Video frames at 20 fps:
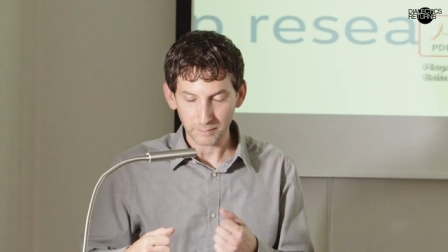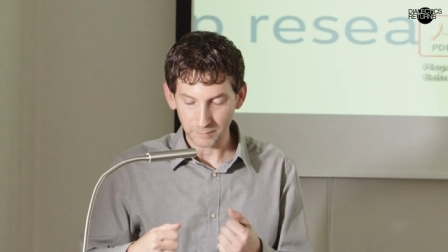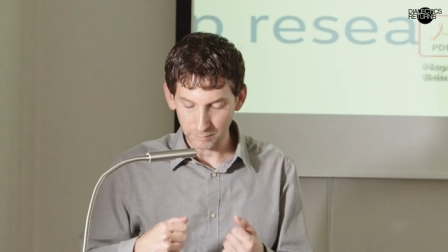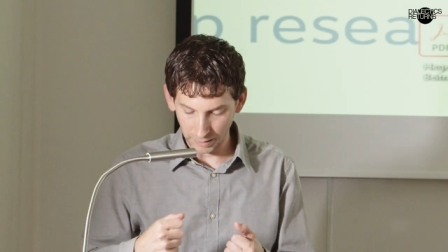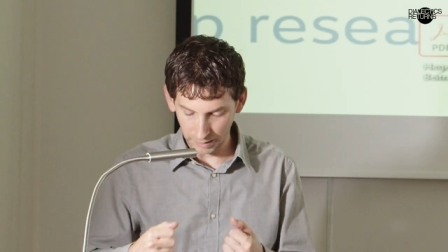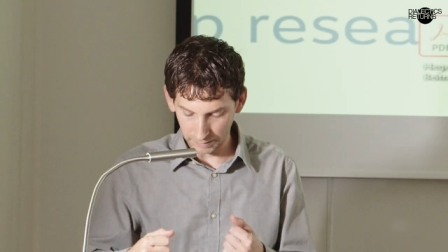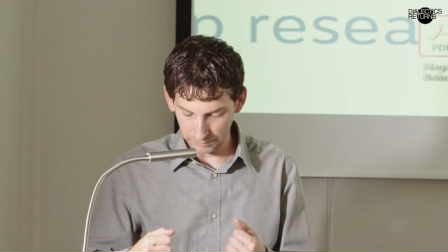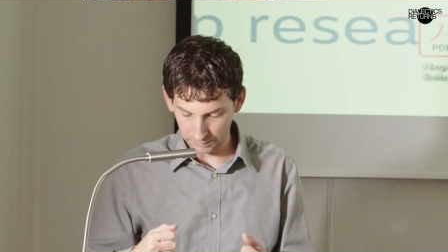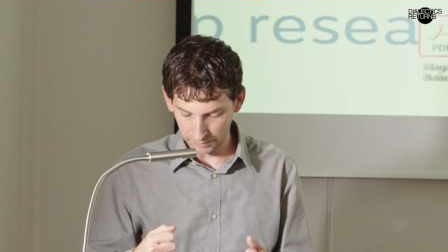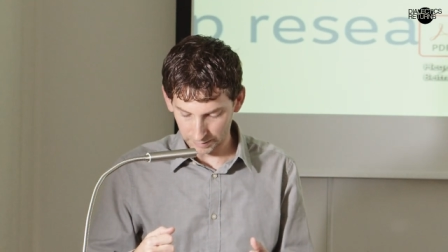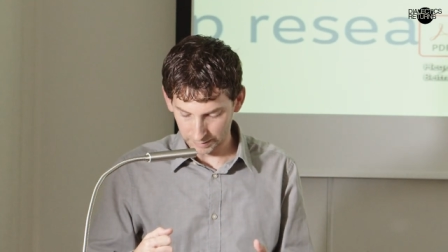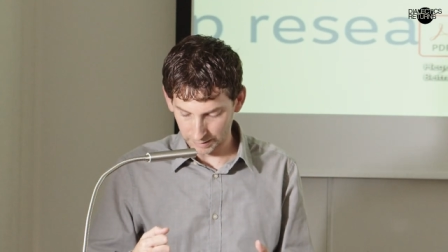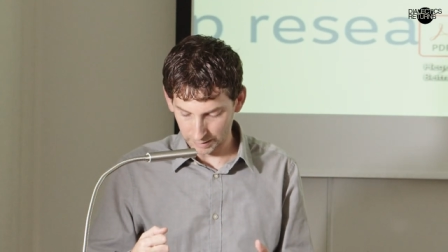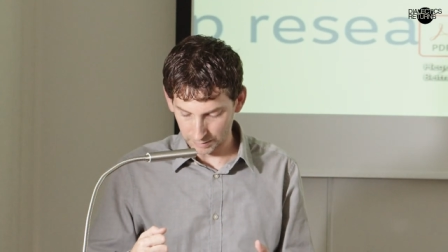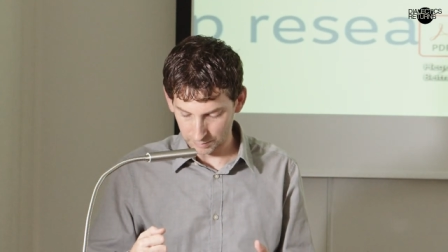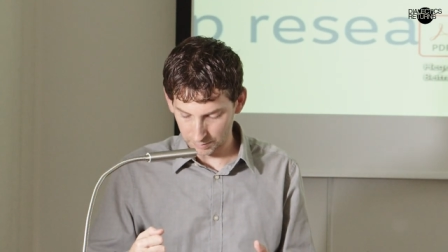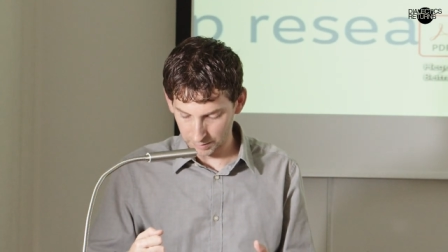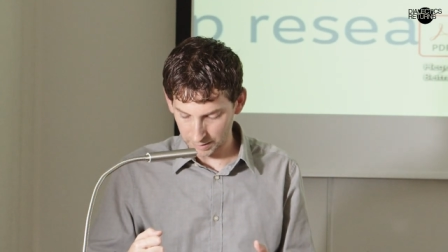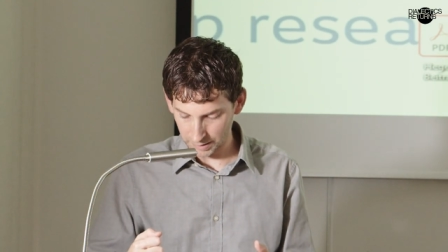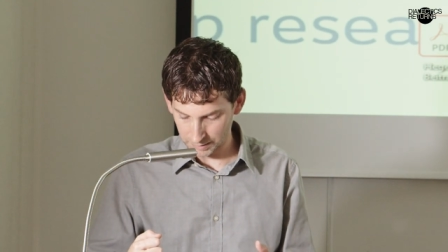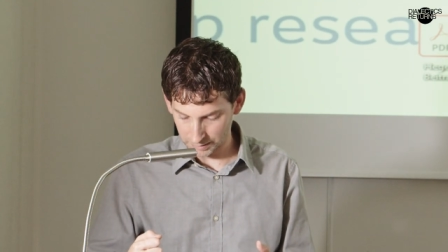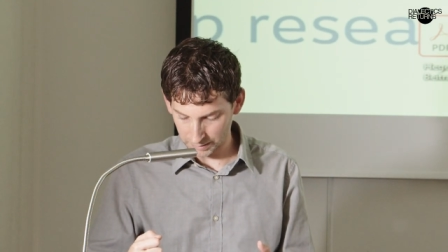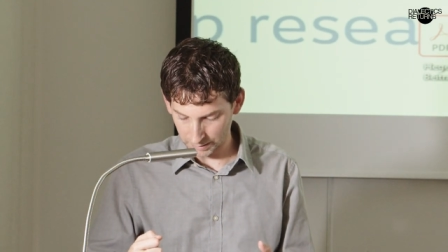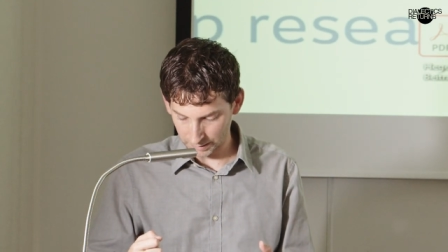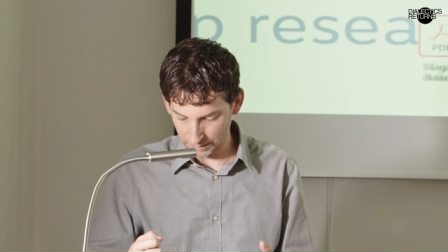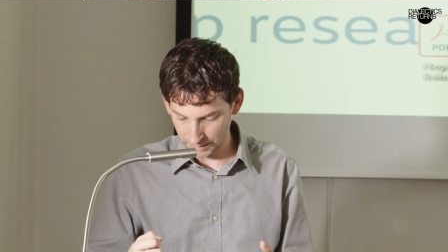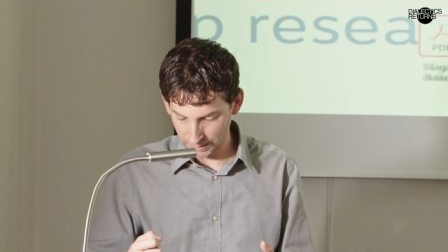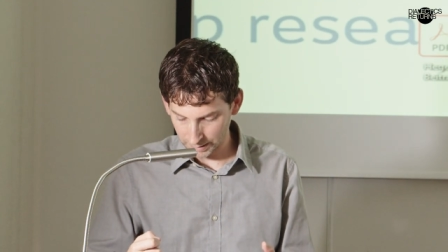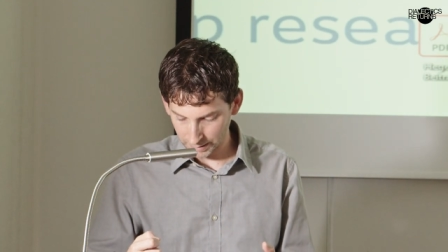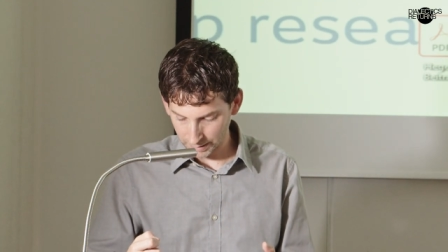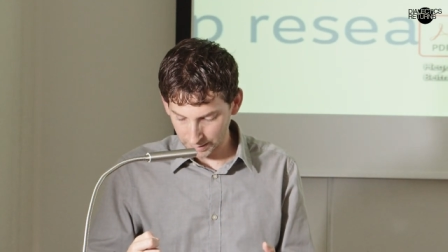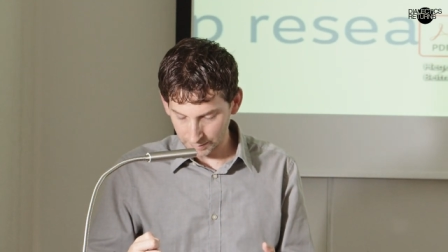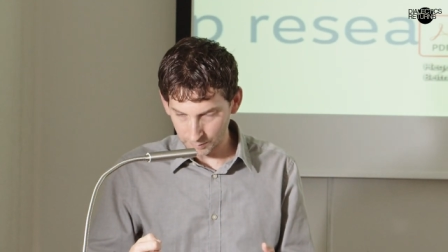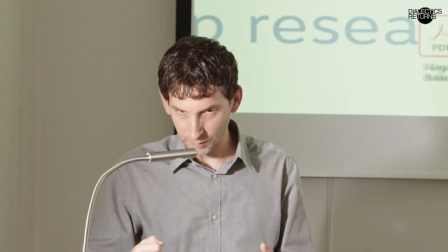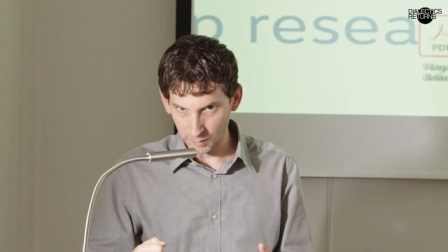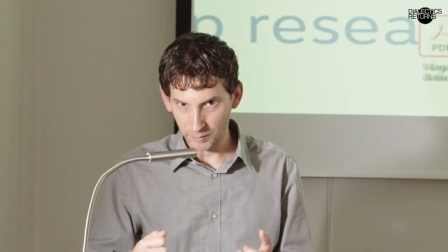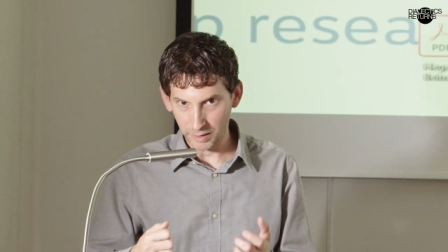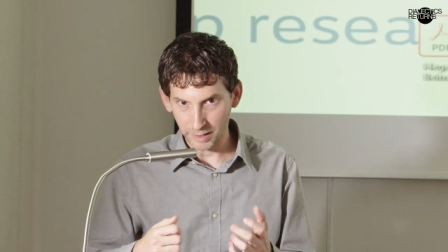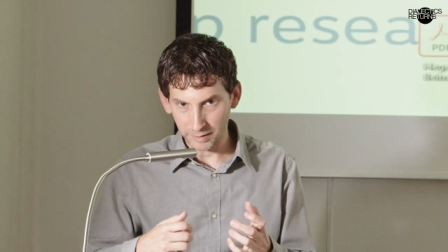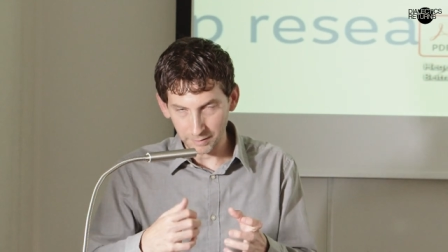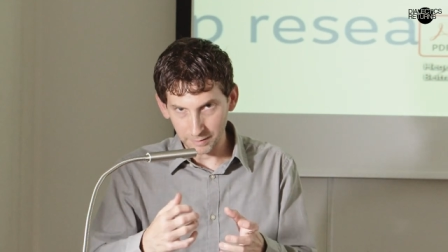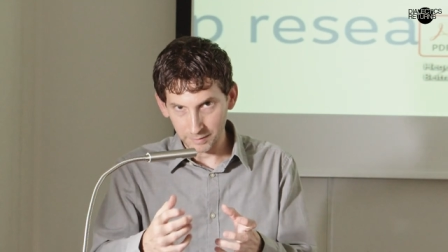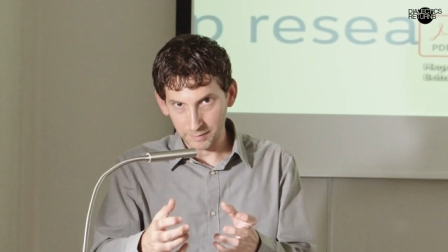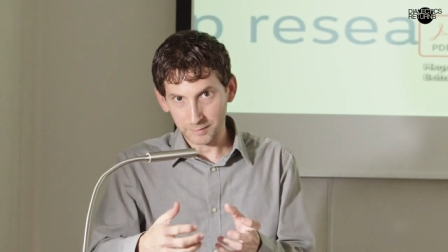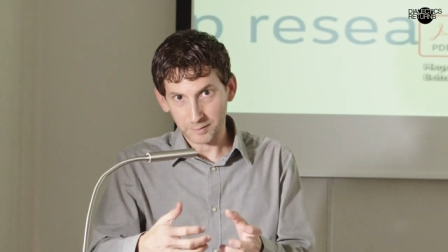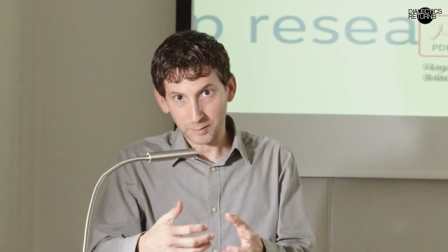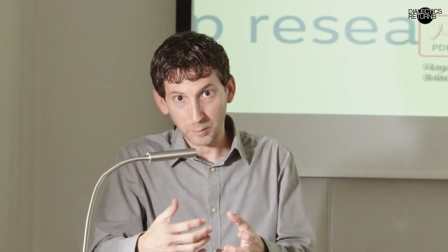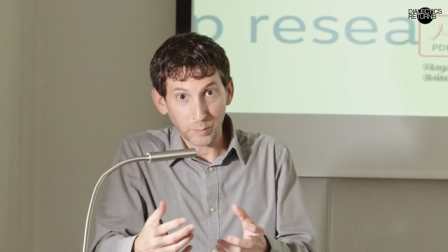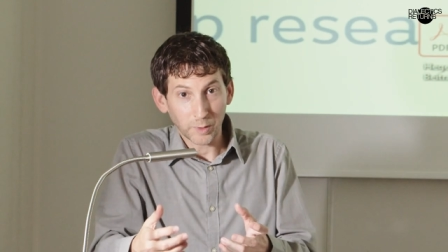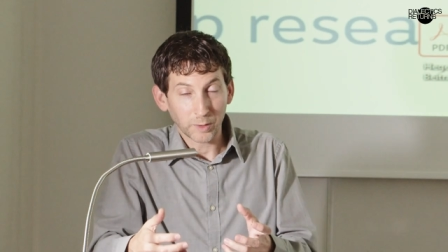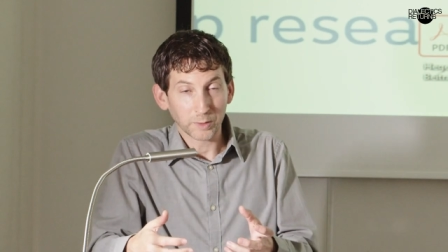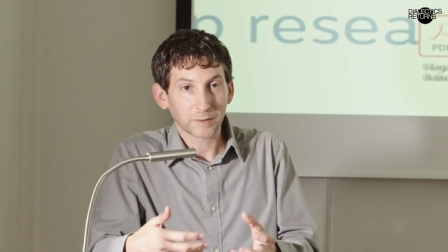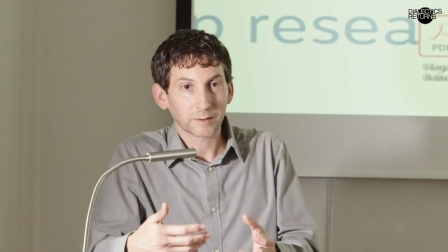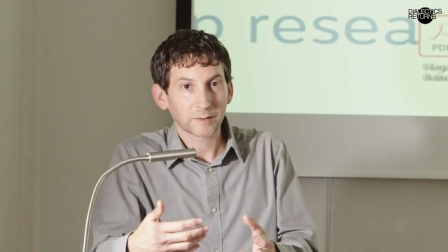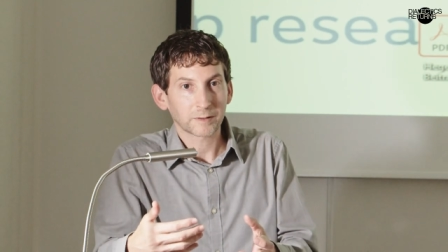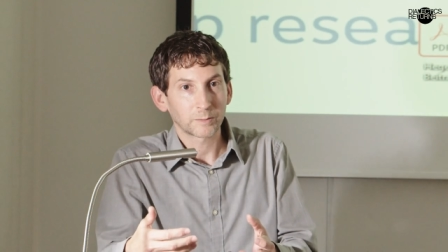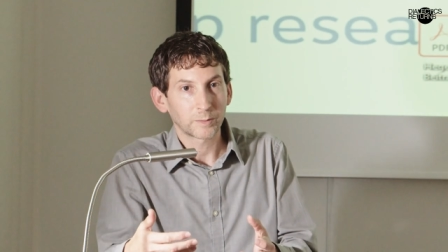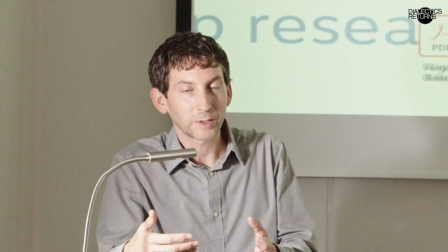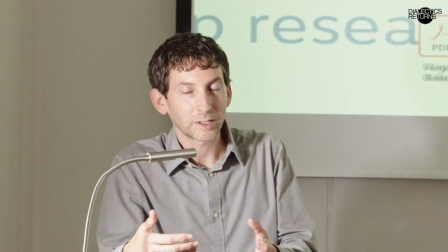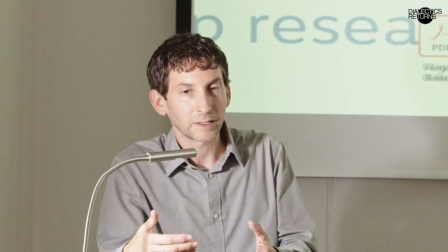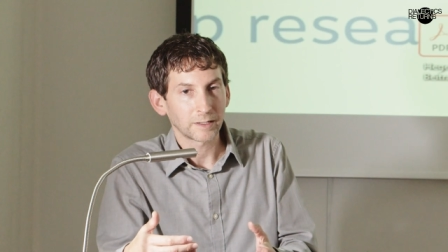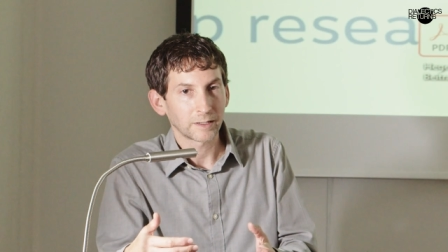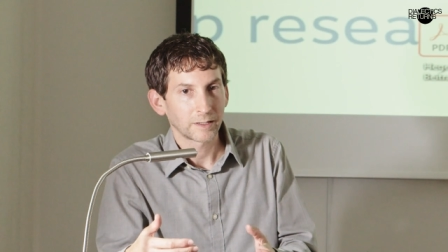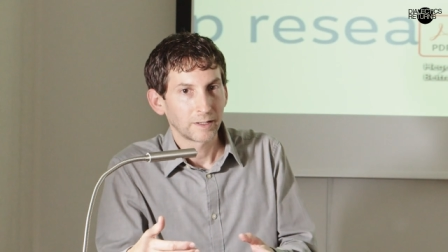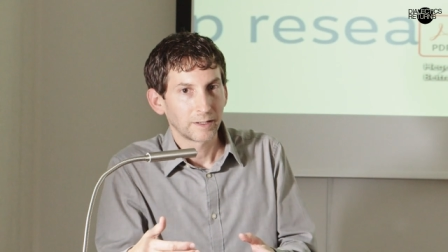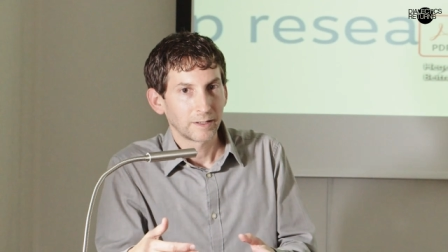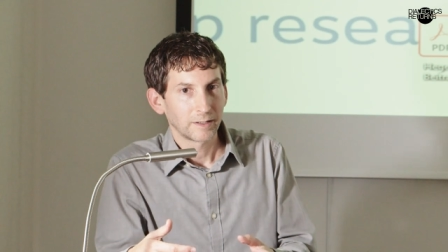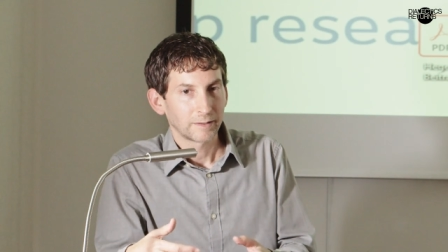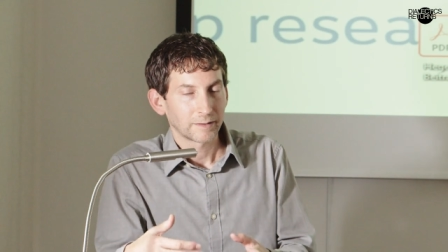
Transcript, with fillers: rife with contradiction, but rather it's supposed to be